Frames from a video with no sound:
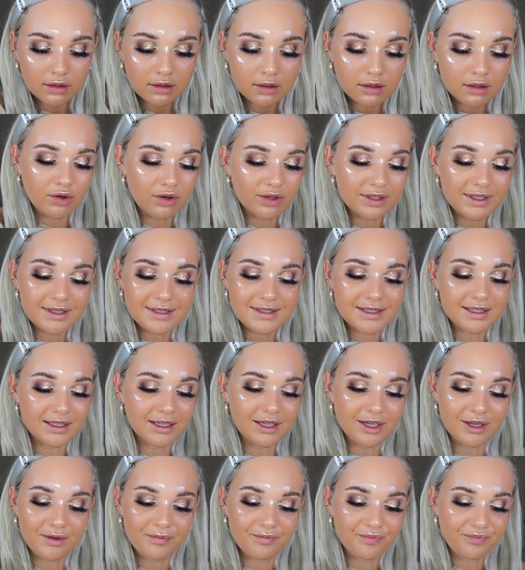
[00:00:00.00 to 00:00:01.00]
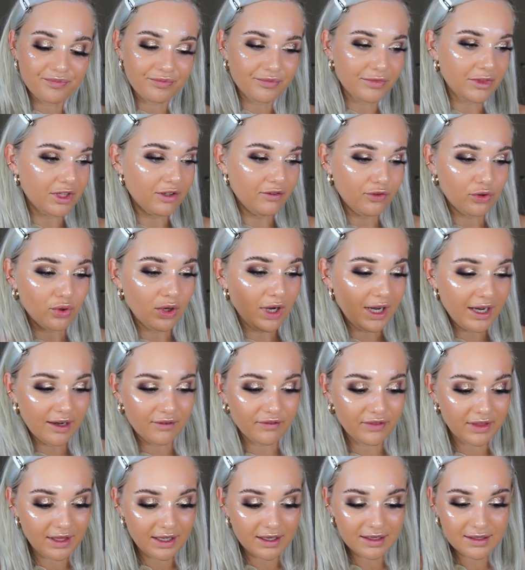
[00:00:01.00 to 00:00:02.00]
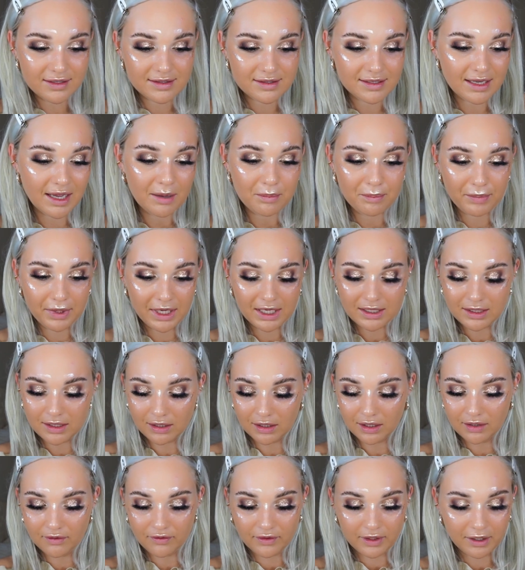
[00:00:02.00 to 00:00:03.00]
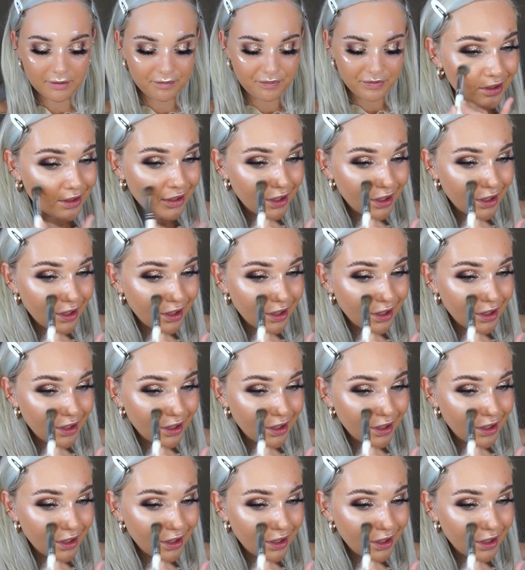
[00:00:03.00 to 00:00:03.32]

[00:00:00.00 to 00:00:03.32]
Honestly, if you have this, I bet you'll love it.